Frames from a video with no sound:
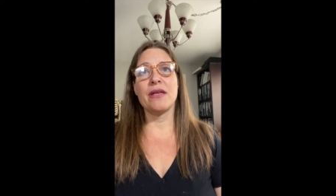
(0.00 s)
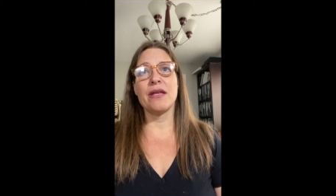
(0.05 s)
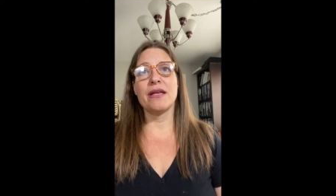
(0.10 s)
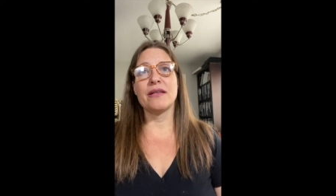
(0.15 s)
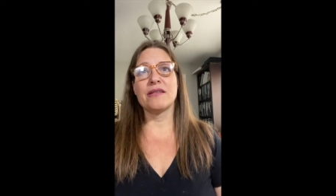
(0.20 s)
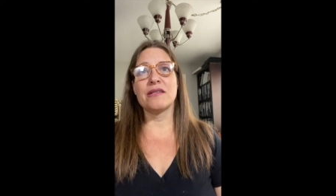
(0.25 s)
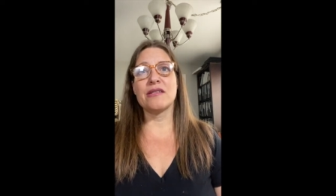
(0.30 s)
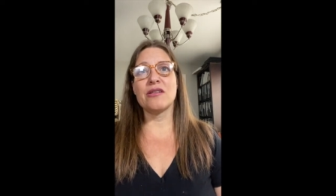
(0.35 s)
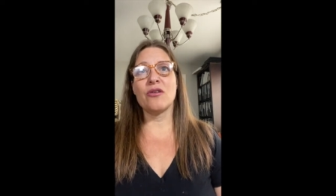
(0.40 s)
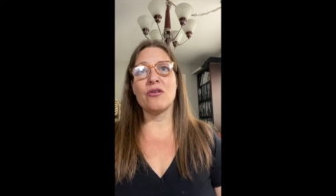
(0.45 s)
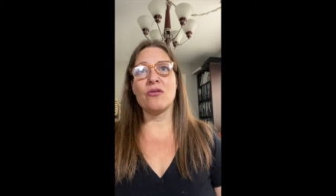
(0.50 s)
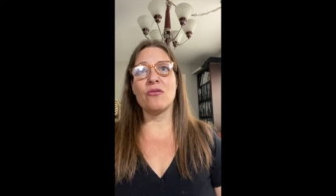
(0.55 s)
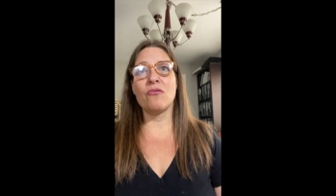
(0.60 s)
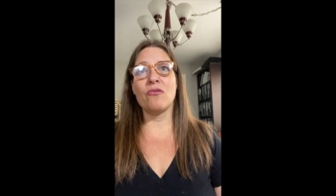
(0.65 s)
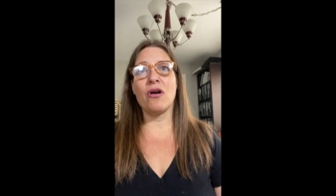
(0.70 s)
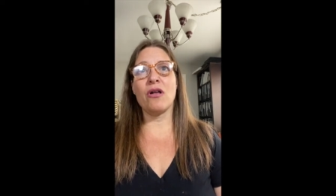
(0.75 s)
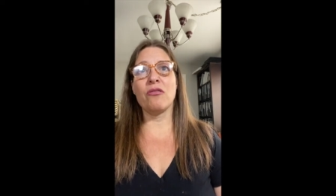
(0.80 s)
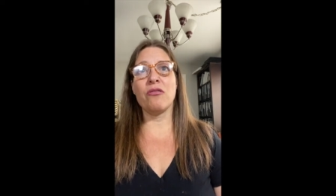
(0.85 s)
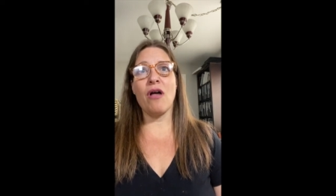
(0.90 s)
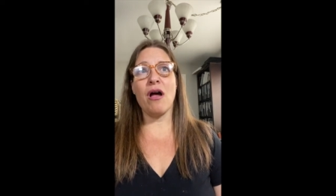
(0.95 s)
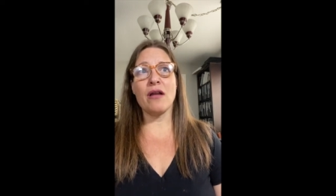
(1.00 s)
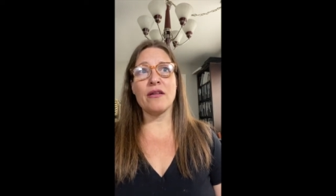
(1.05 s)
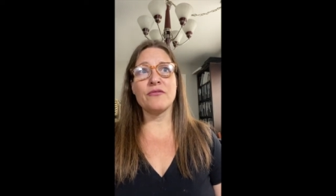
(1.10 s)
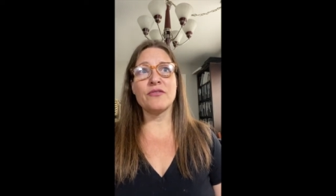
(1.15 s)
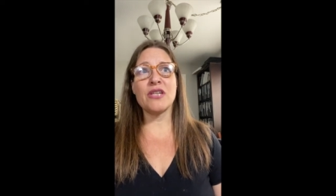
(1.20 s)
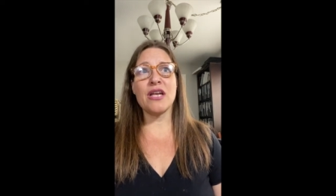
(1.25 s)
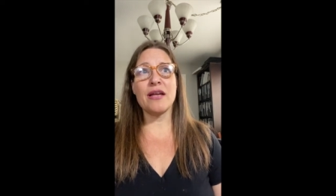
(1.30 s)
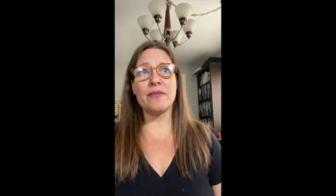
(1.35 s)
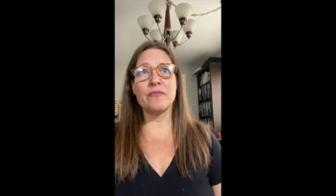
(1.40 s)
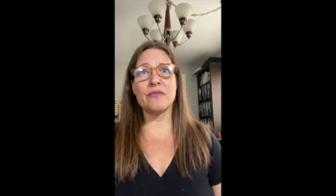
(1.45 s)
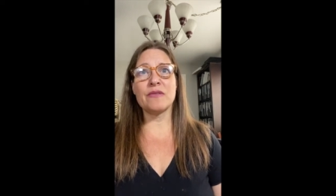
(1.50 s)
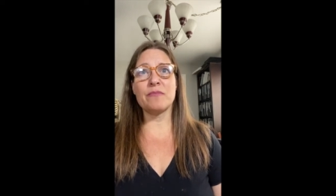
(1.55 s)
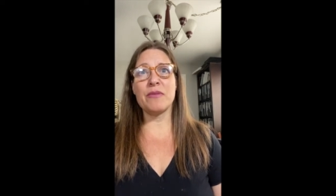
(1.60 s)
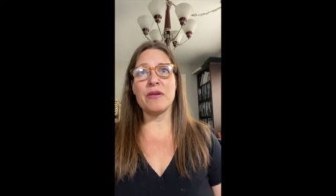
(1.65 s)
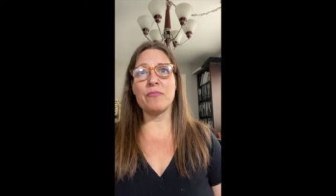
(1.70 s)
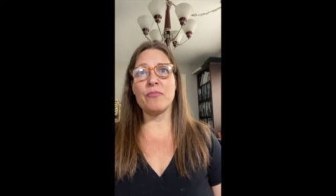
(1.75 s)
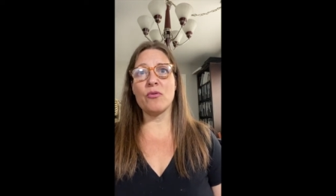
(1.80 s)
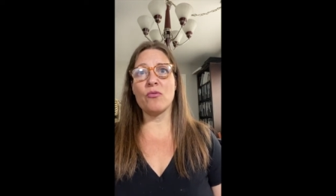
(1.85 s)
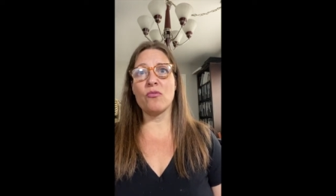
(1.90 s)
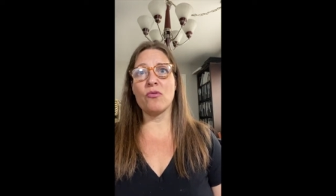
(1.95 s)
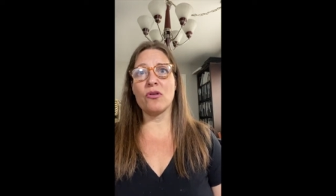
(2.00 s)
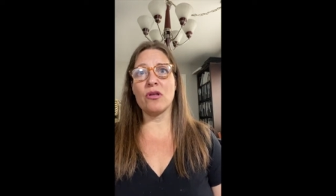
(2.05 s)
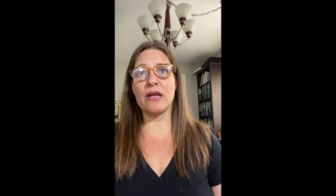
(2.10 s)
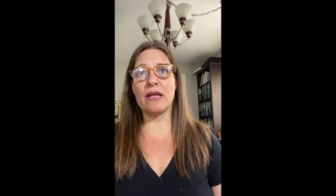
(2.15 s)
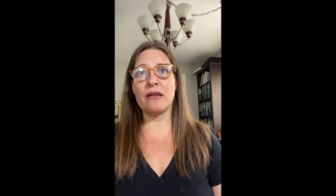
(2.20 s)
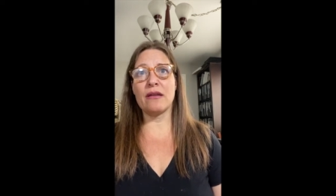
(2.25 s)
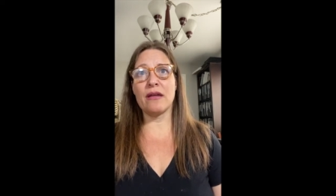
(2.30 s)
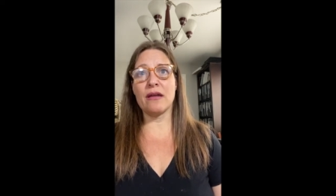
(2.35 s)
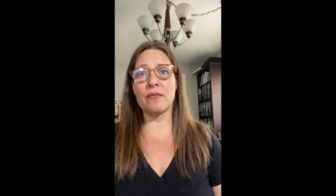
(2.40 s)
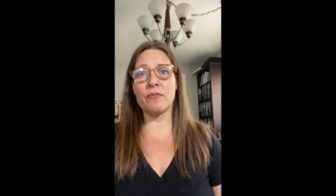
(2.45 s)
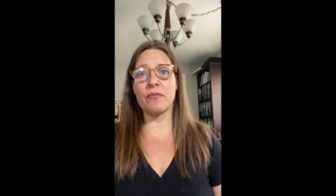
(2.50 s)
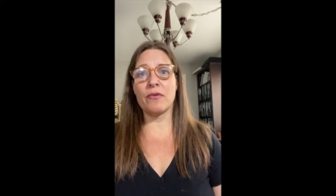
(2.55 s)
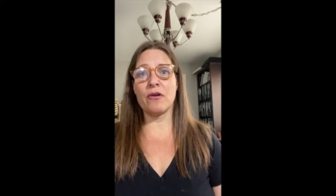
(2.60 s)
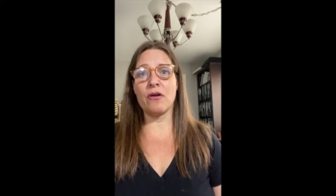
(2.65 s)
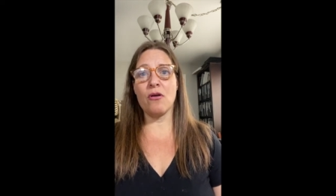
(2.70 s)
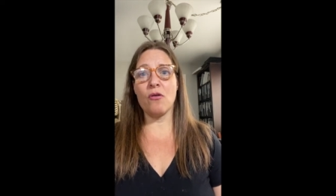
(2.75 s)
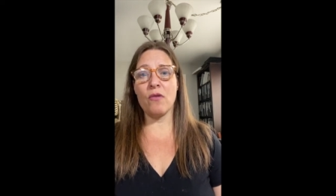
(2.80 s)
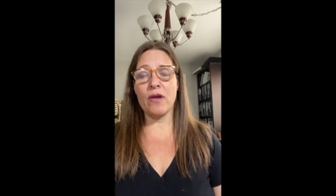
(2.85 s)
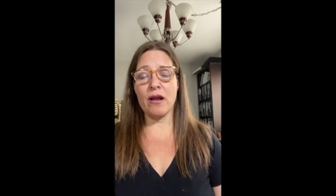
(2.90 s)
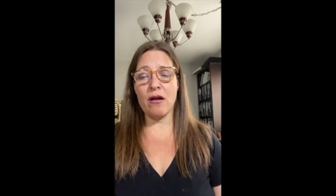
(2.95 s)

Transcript: so a lot of times people will end up going